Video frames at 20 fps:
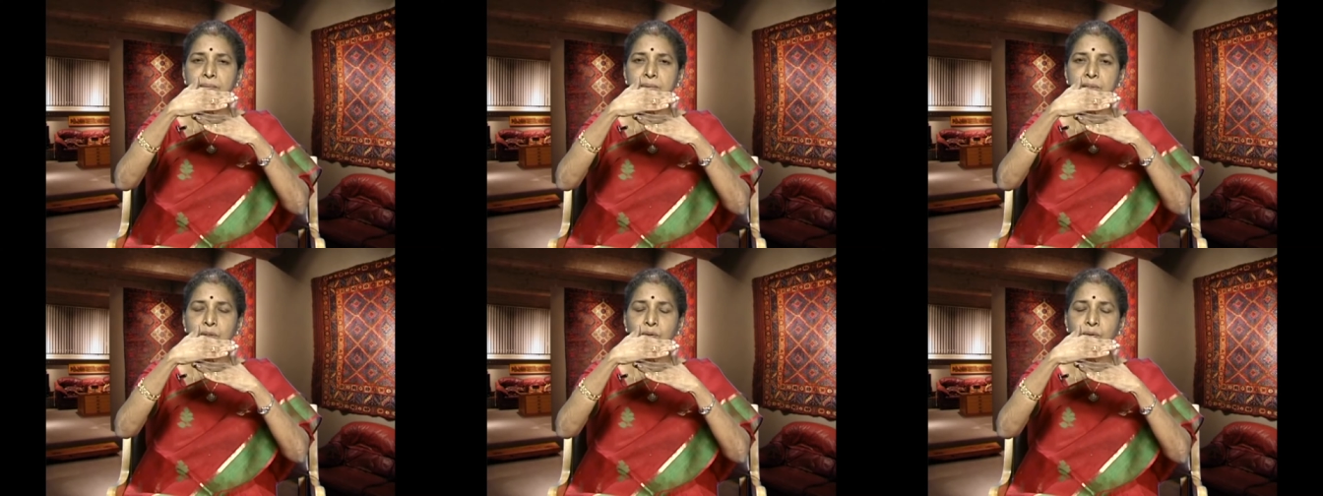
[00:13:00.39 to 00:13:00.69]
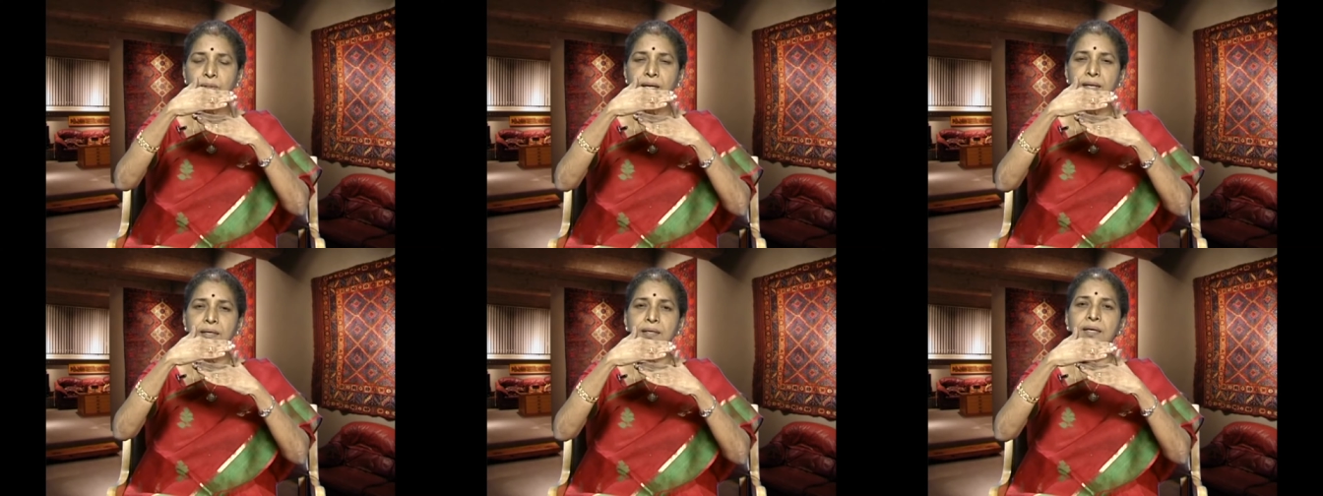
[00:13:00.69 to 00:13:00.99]
So,
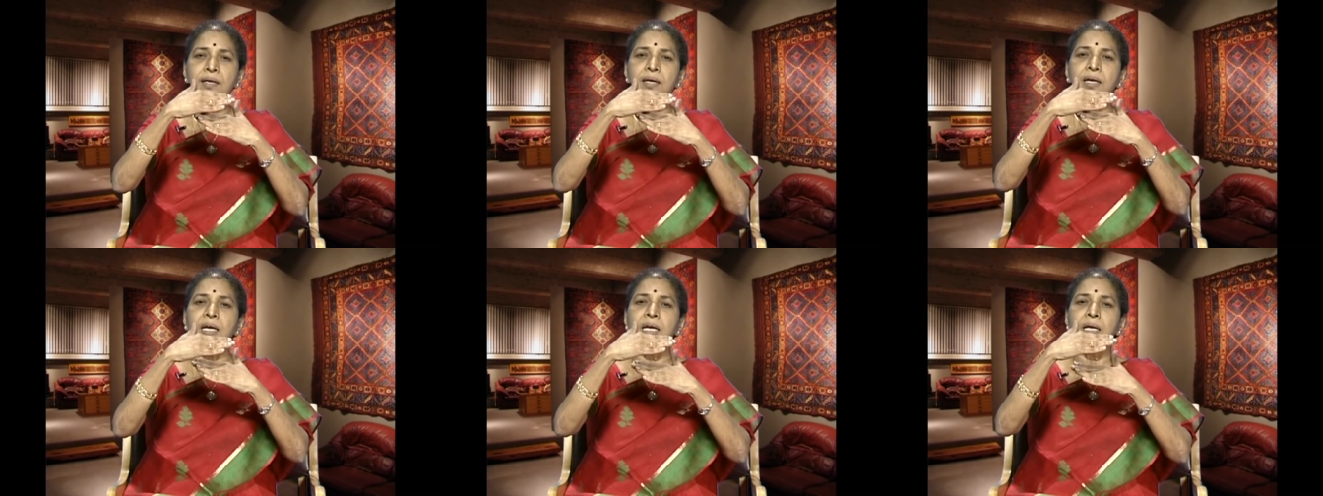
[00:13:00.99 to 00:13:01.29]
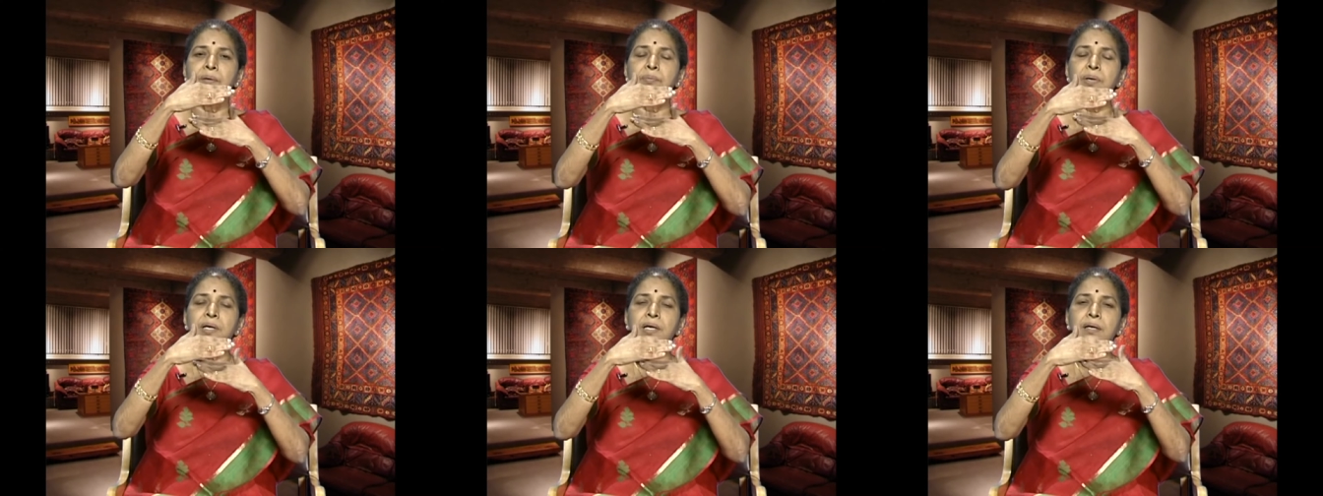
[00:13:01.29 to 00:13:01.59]
that it,
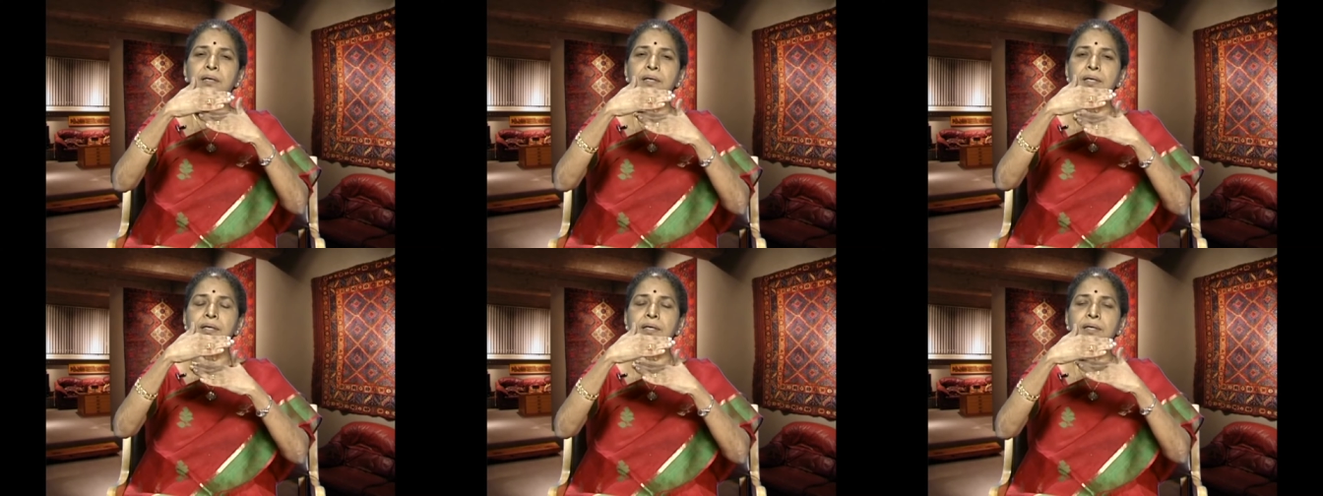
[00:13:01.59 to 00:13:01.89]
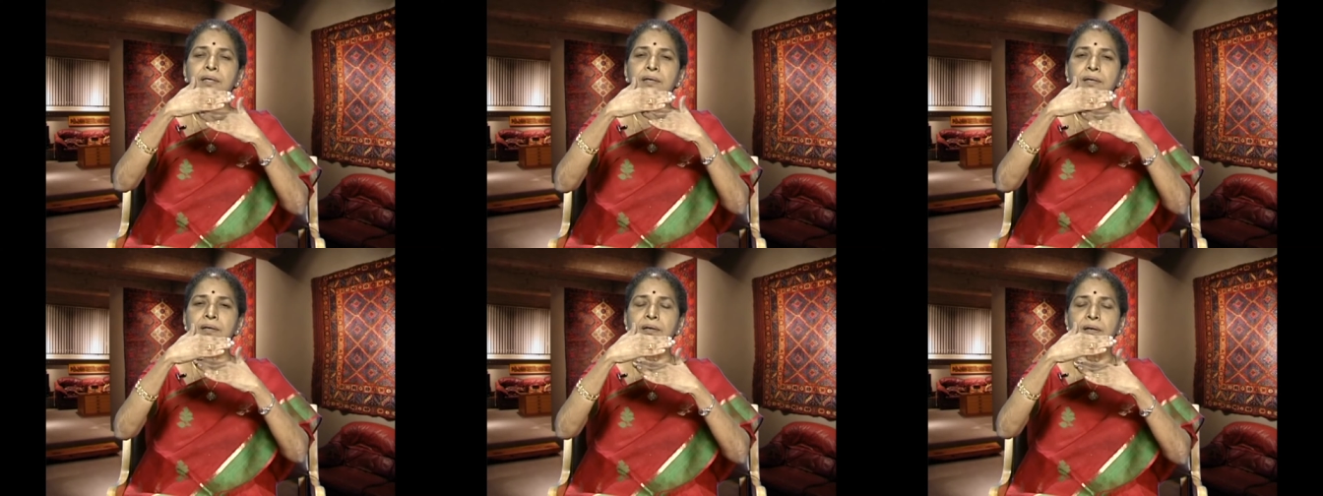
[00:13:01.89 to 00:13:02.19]
it
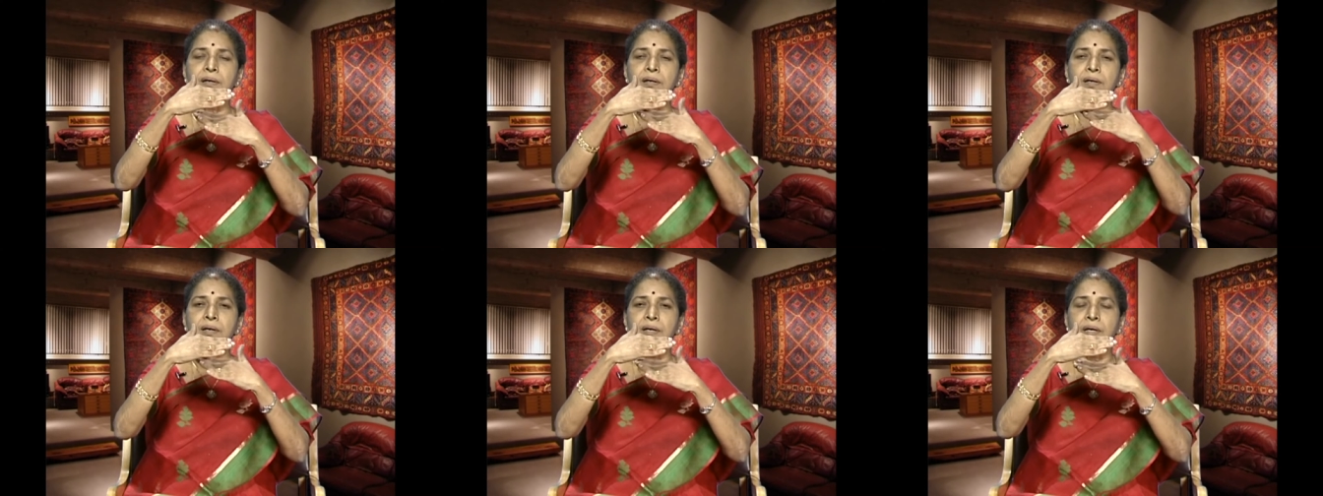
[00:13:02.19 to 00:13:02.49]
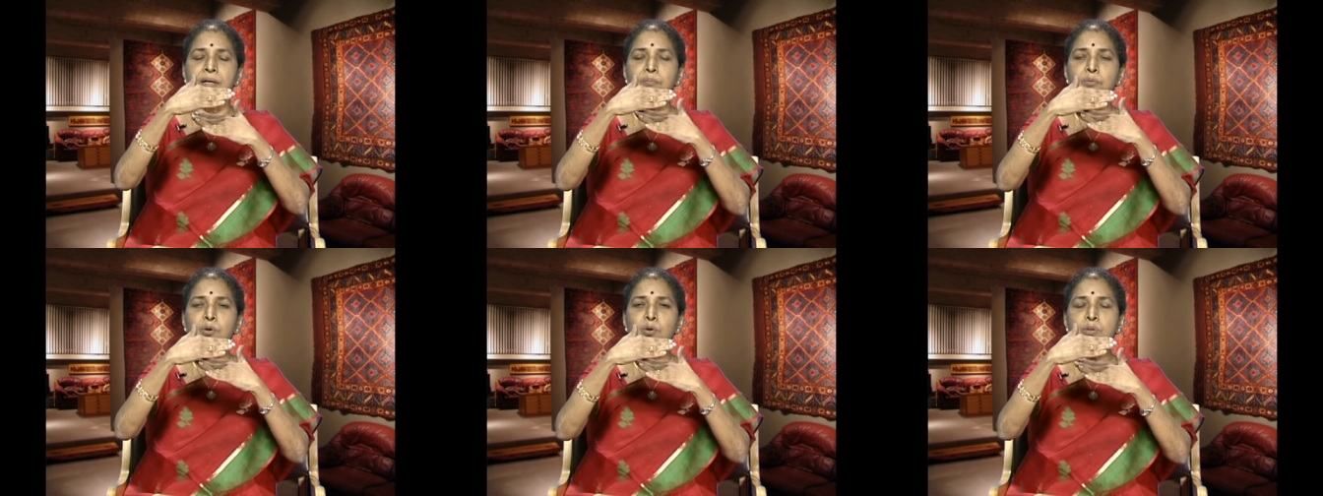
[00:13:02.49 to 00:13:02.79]
uh,
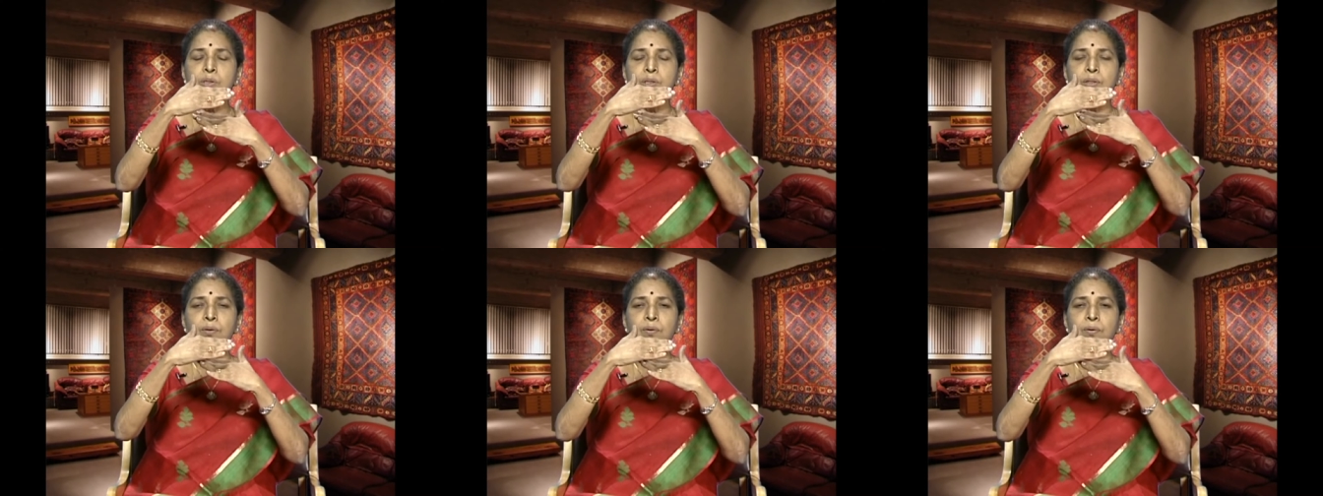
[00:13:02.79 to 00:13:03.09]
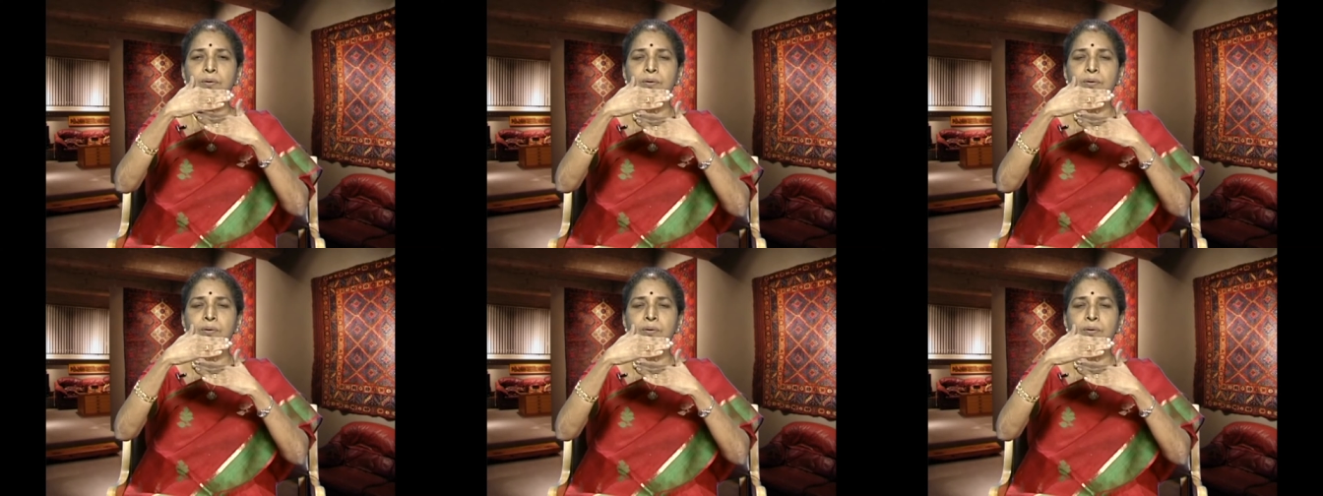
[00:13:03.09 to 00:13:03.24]
removes you know